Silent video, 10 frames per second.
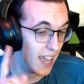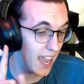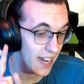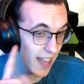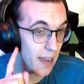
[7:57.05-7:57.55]

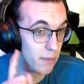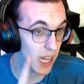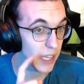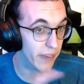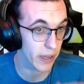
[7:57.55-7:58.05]
and that
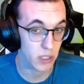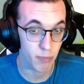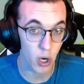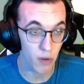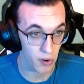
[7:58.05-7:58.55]
elevator was
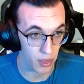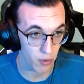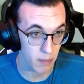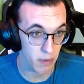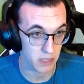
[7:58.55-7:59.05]
broke for
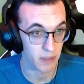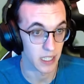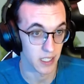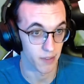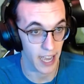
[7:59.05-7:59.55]
3 months
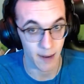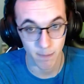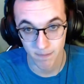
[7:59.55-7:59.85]
because of that.